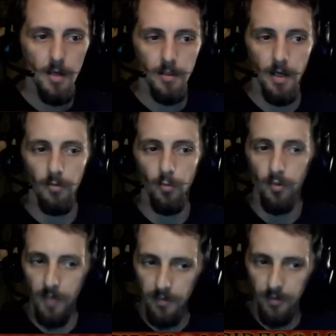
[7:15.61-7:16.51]
Now,
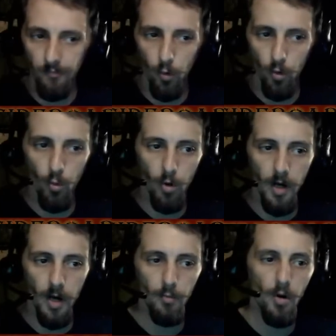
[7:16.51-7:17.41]
we've got the 4
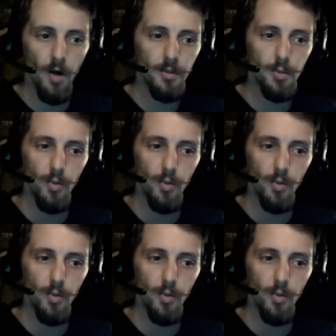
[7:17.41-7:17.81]
Warkite Marauders,